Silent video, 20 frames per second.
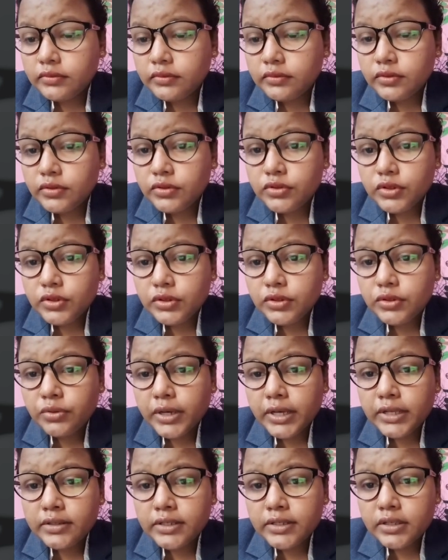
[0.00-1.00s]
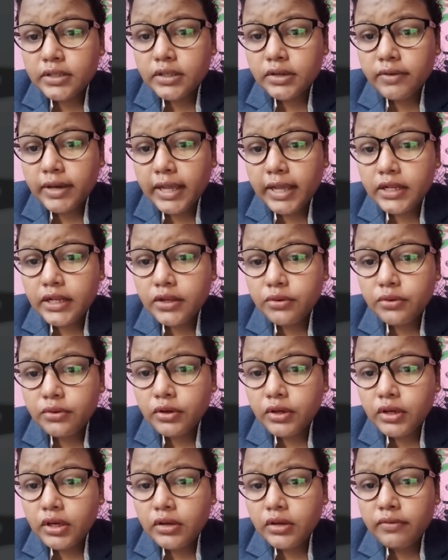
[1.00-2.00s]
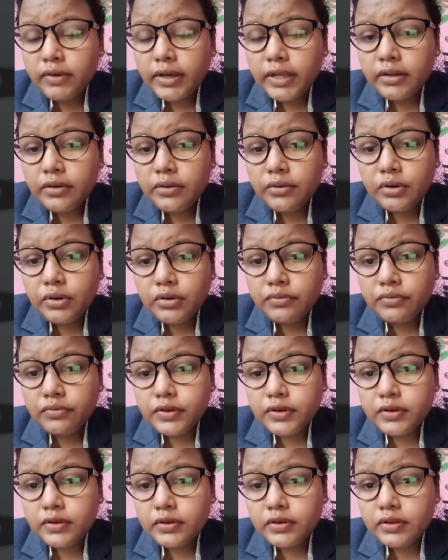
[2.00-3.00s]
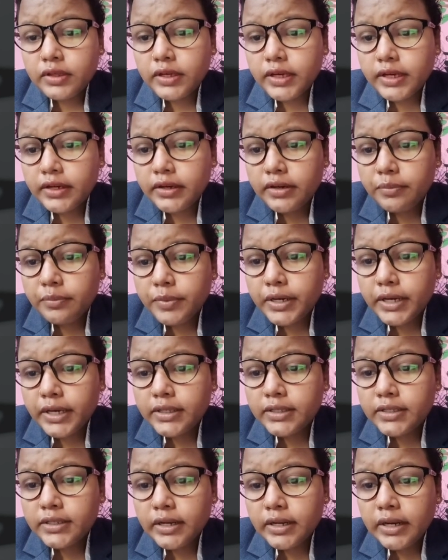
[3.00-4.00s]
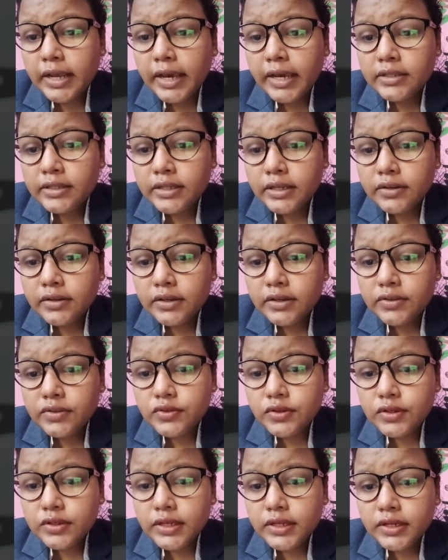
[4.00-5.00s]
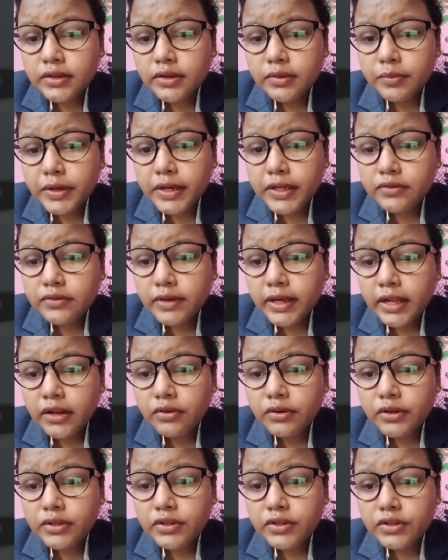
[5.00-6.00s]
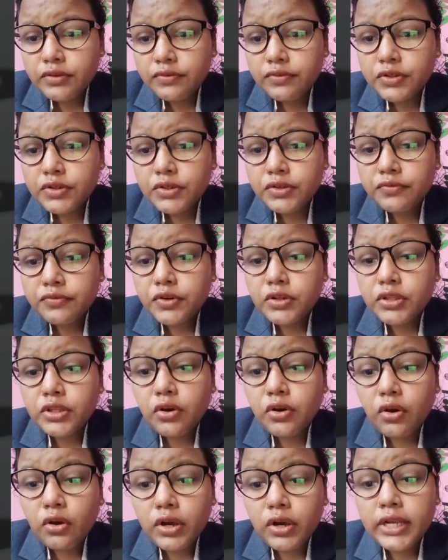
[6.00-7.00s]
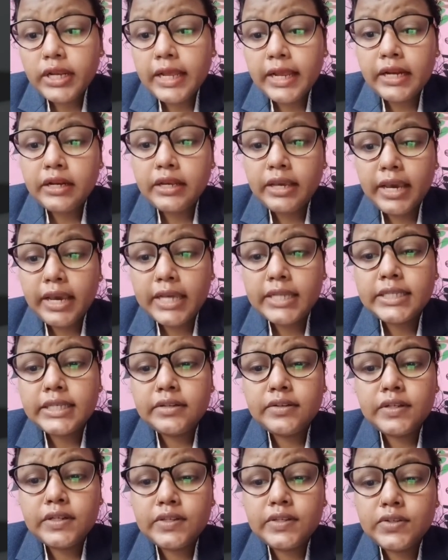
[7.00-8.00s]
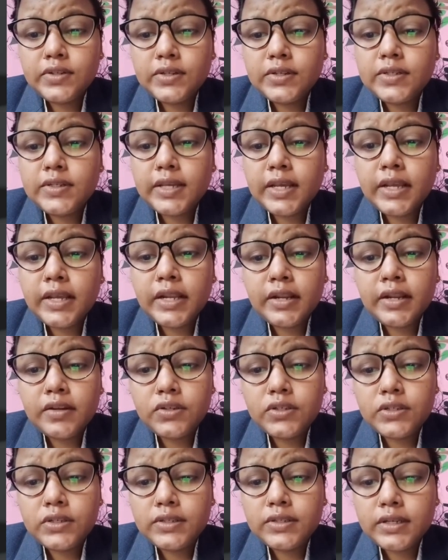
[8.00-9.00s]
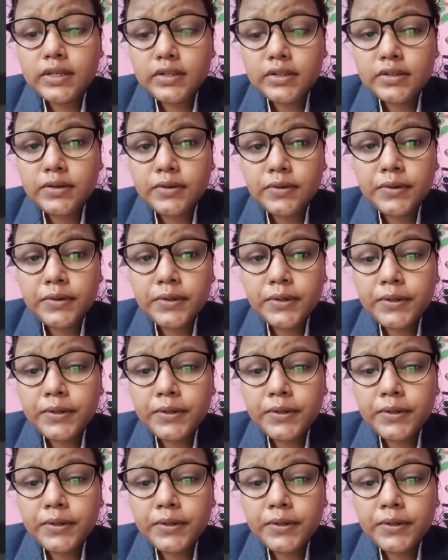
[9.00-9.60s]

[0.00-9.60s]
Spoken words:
So you can see the value of the enterprise. Reliance Industries enterprise value distribution for the oil and gas industries and energy sector.